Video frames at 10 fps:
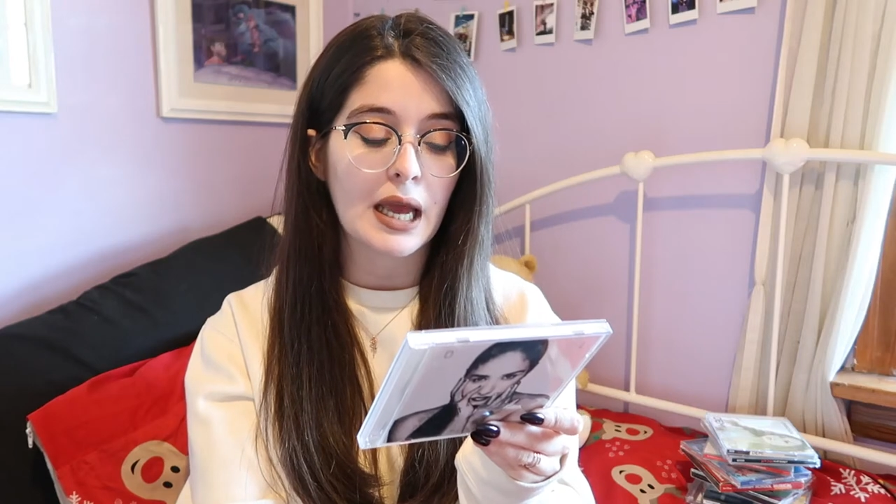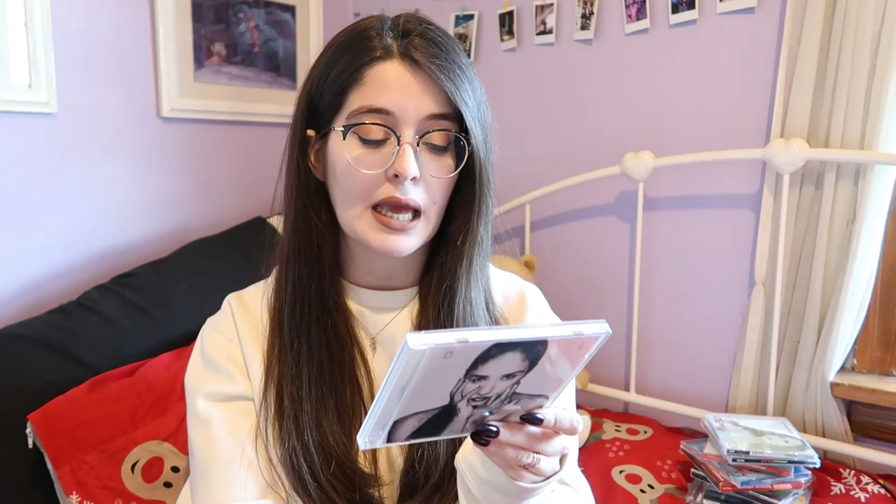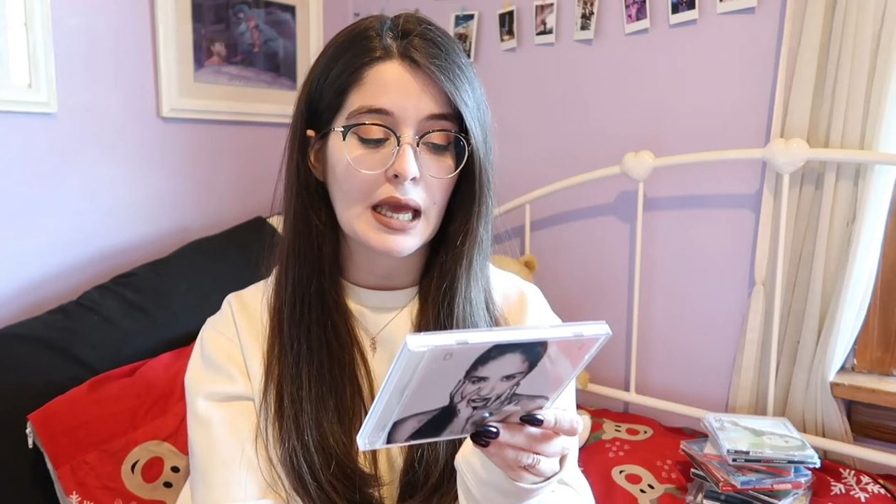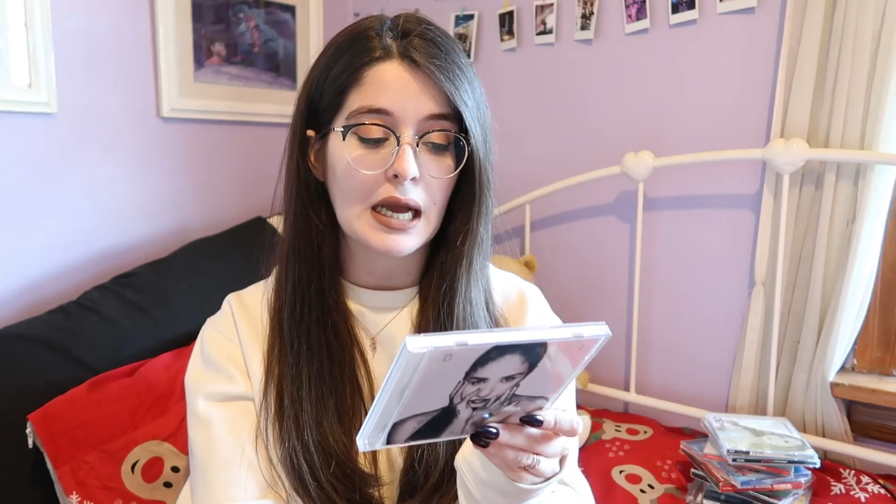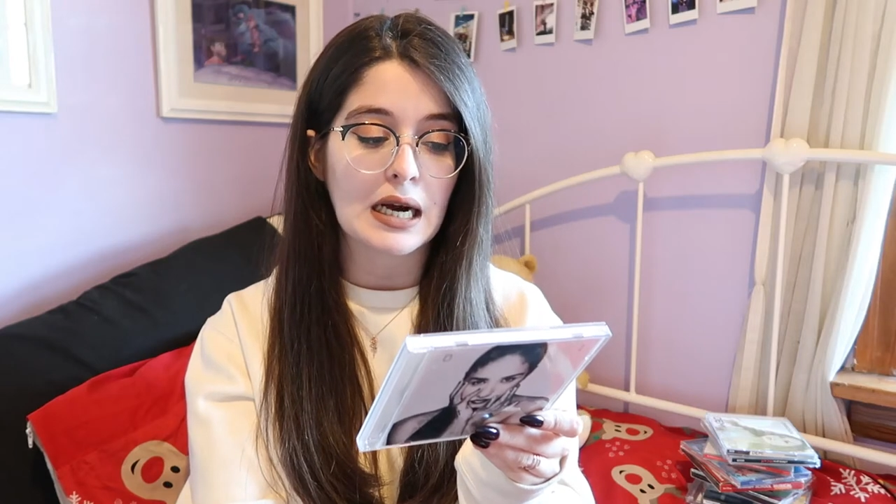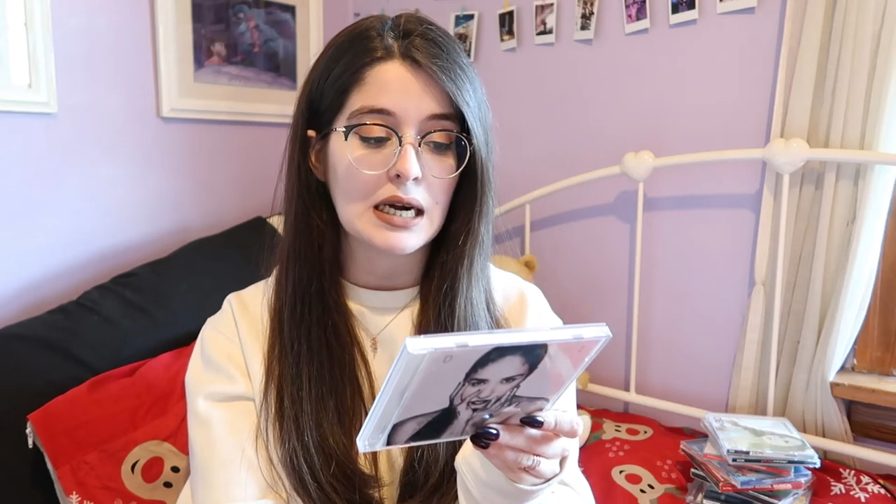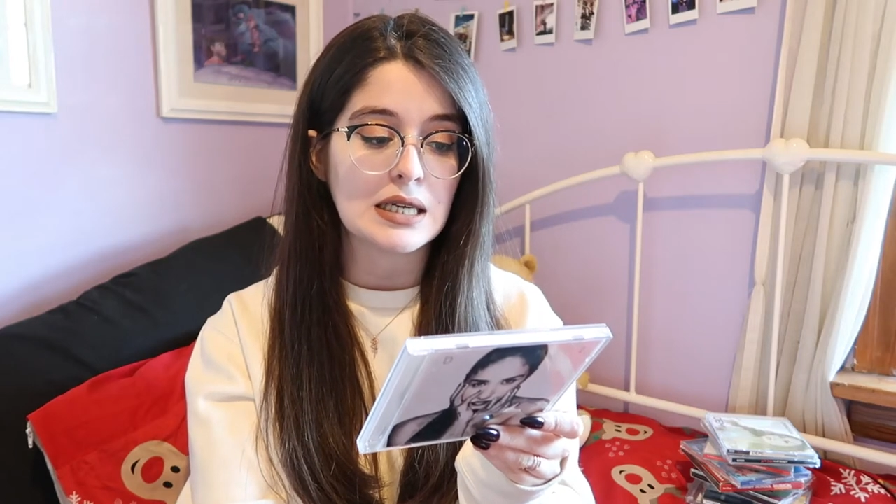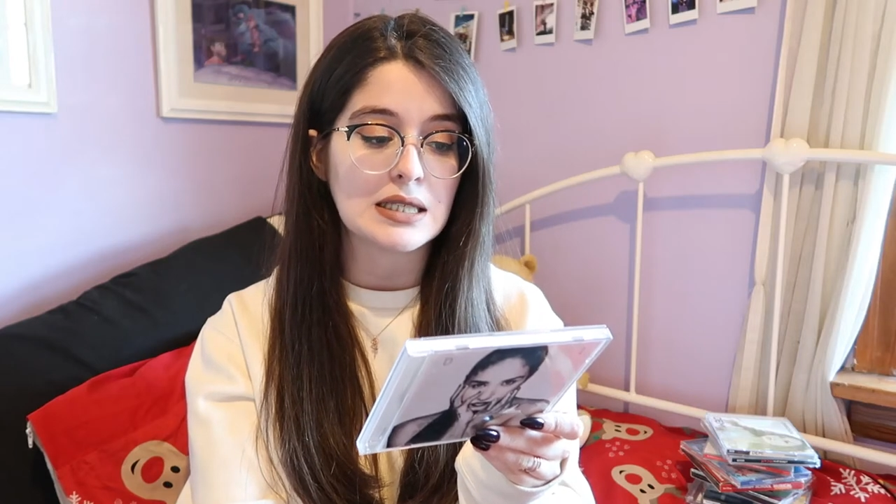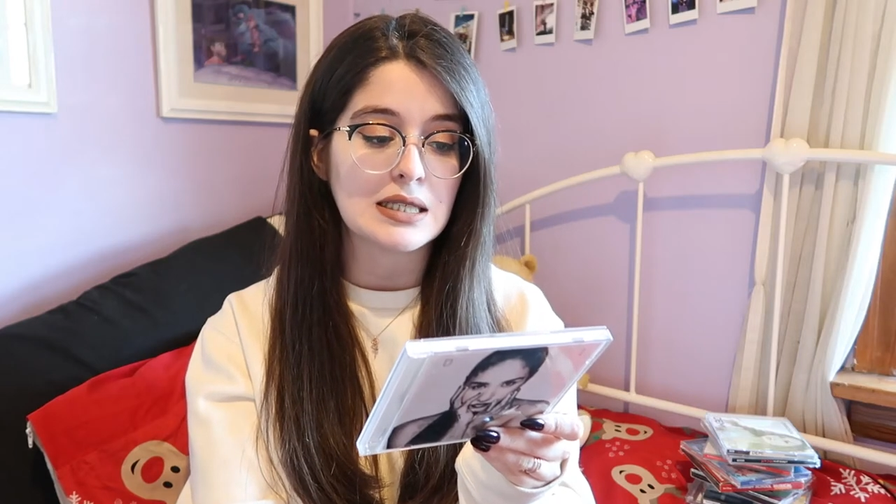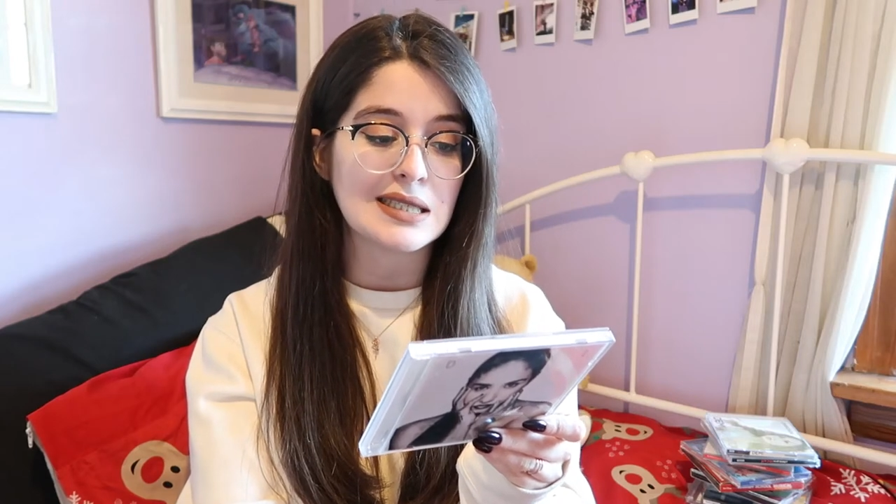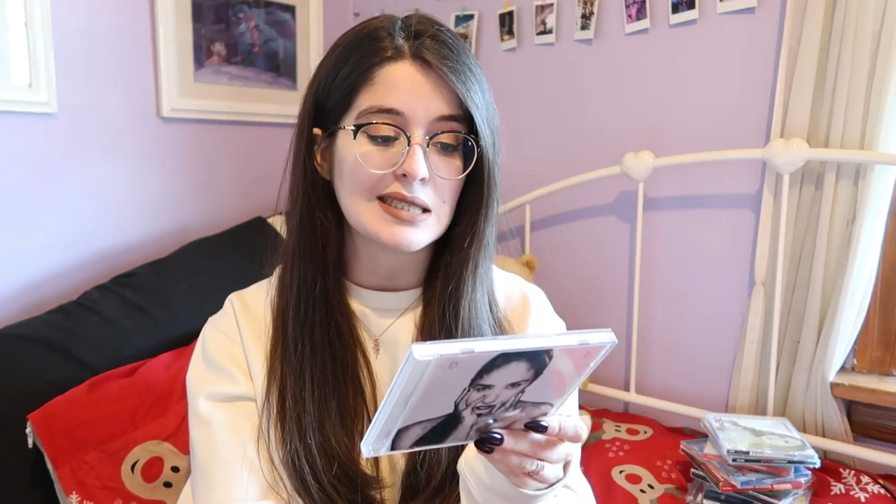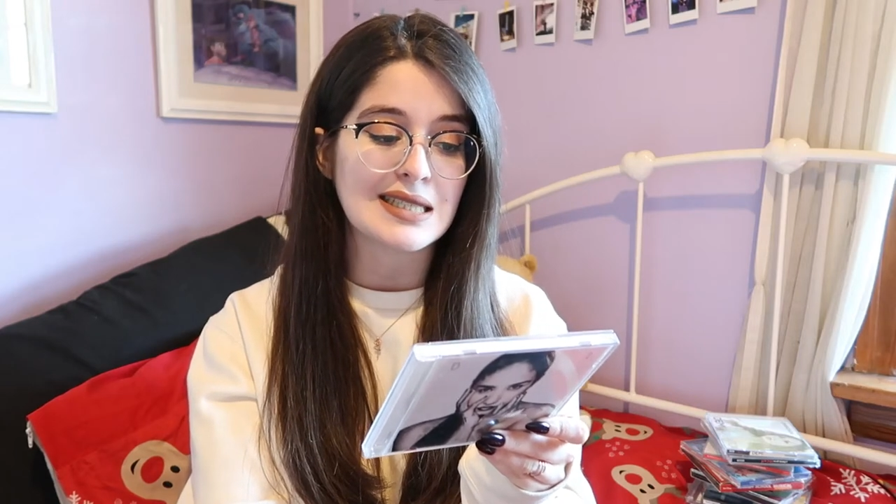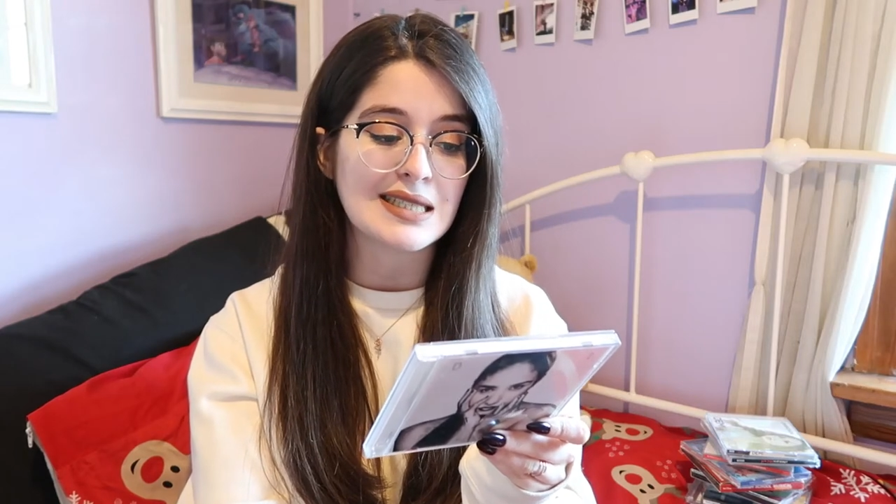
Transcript: and